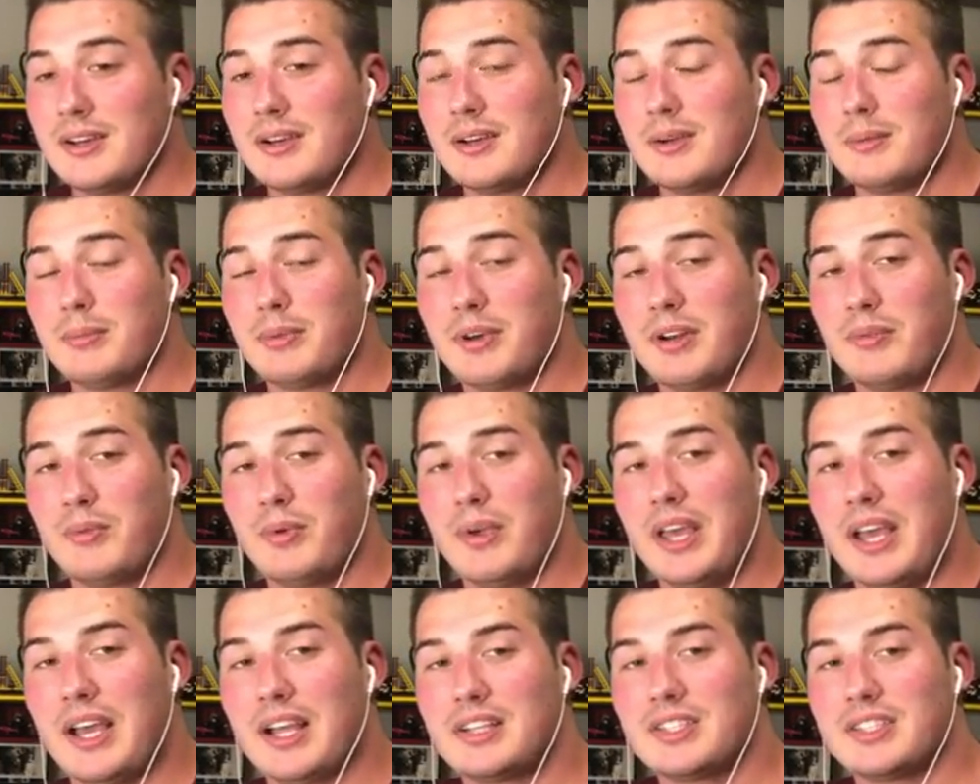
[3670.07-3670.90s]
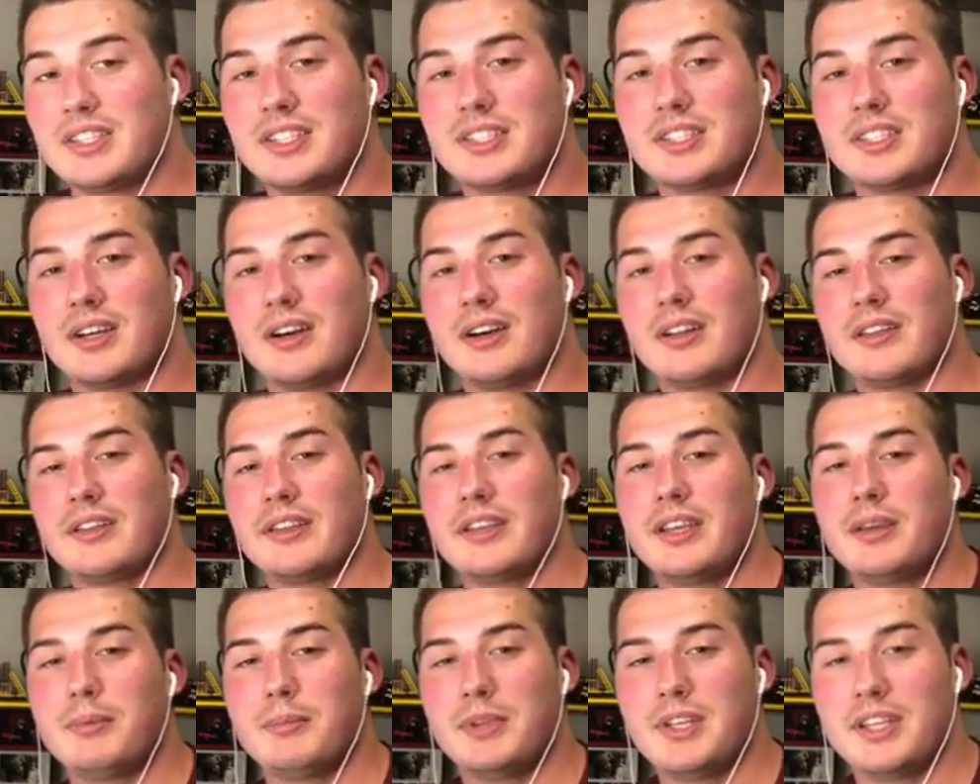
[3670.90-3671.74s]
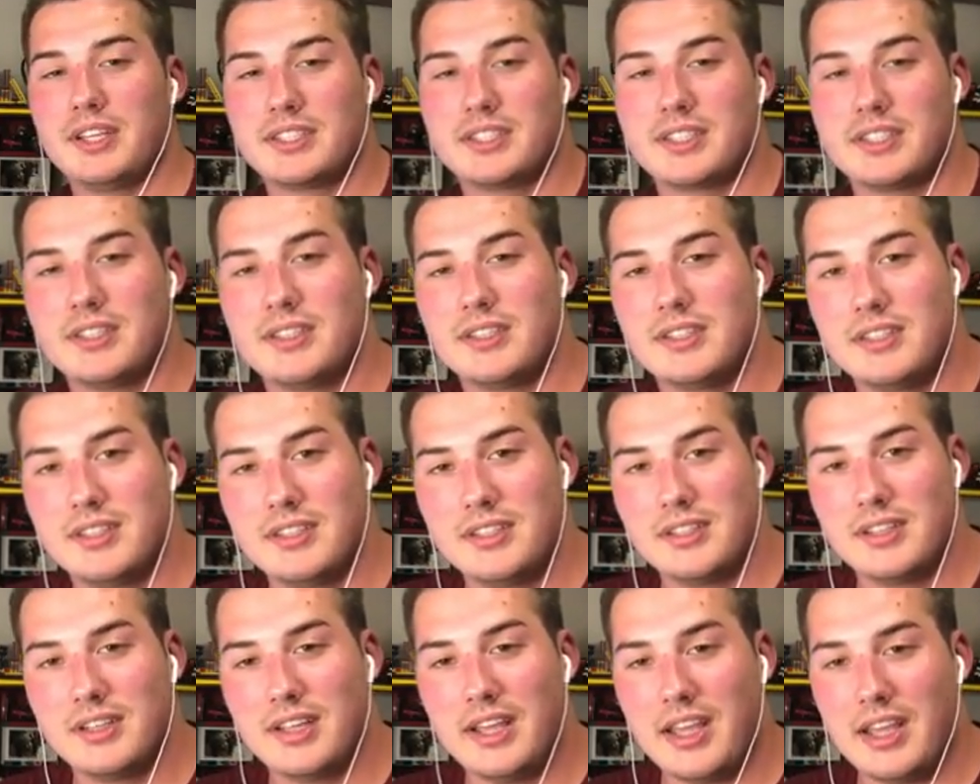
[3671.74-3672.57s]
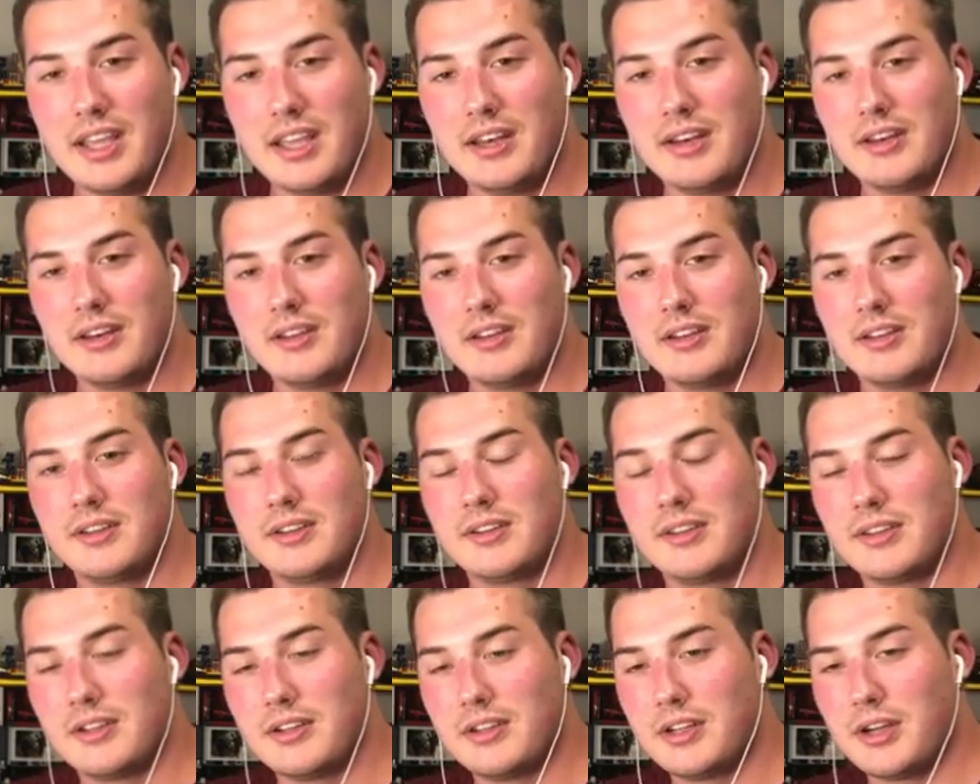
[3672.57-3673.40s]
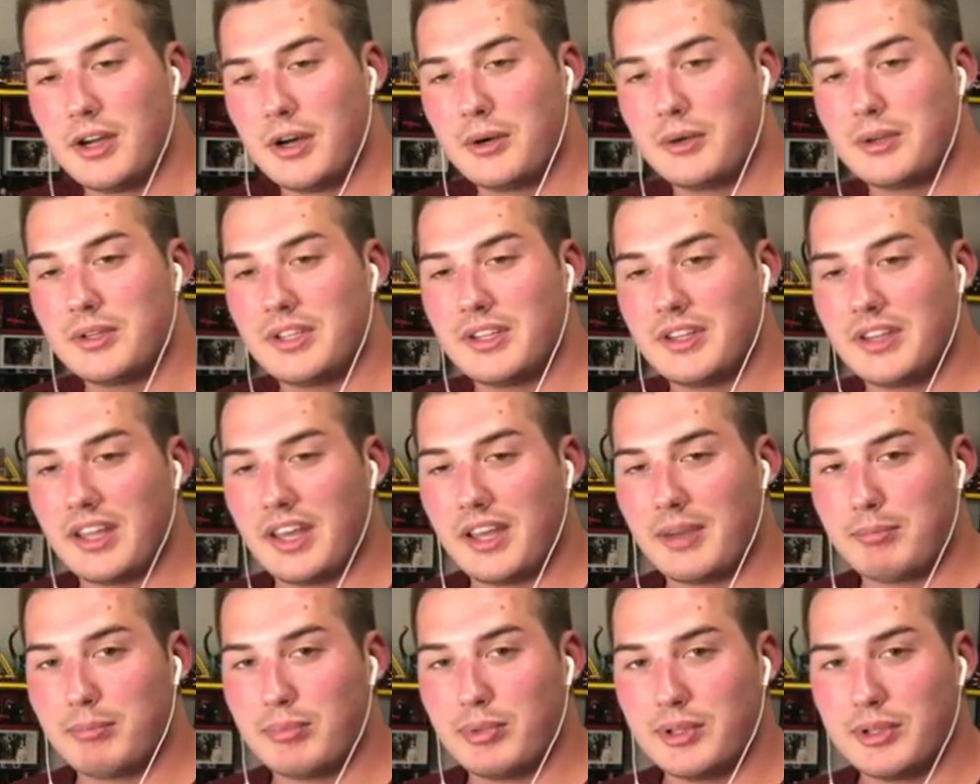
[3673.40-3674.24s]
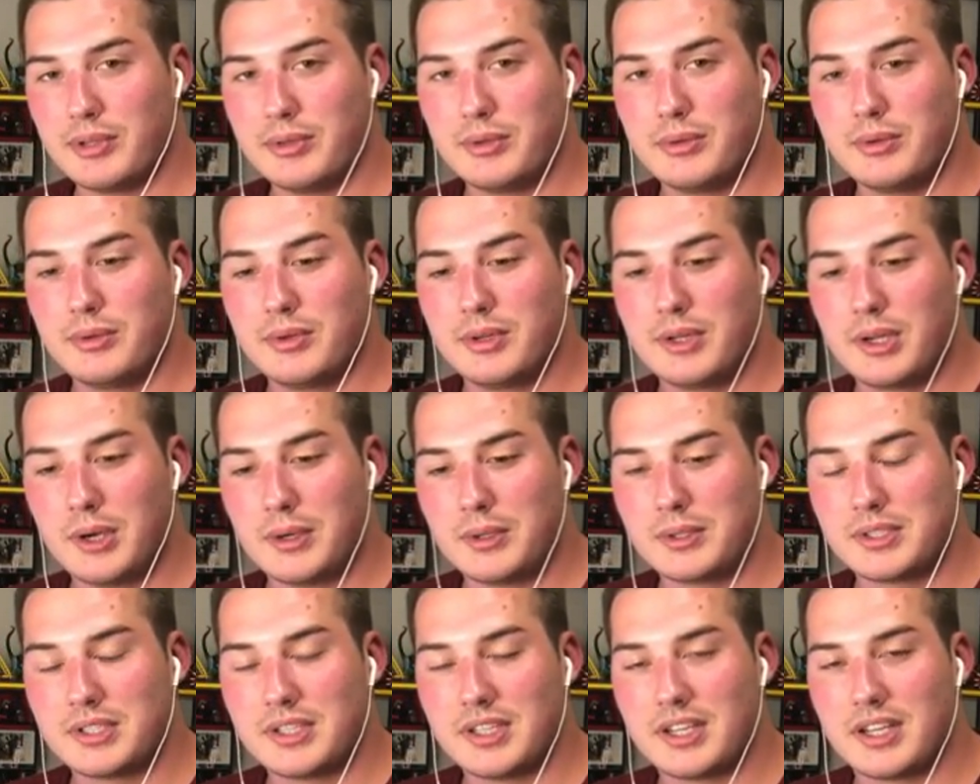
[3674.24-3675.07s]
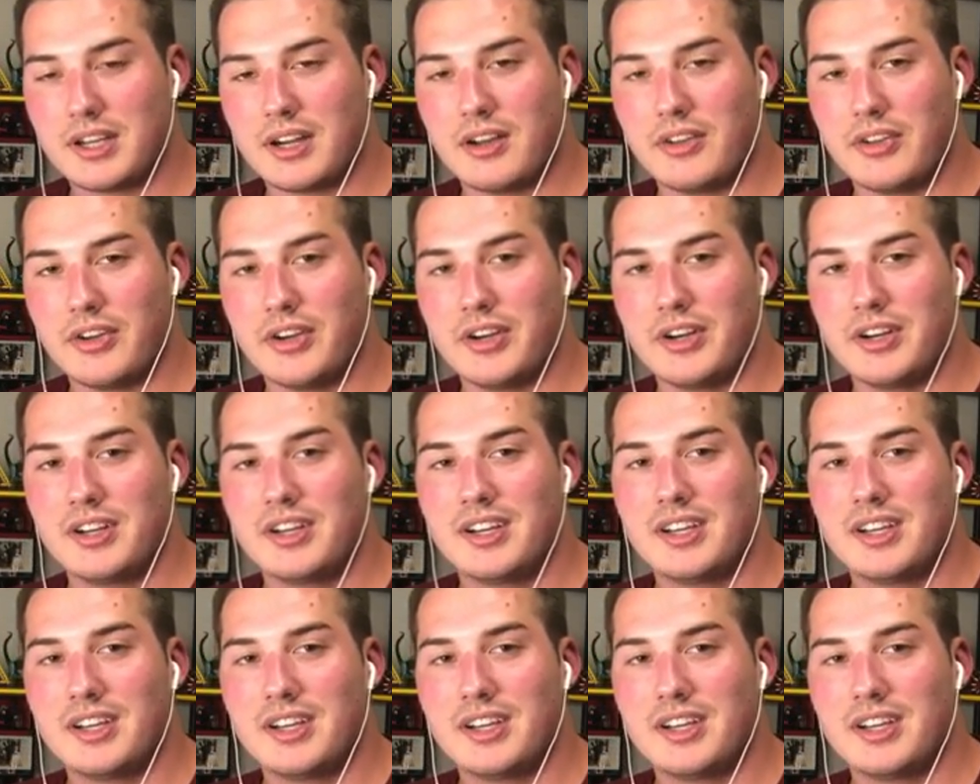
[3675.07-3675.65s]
But if we actually saw Liam Neeson in like blue ghostly color,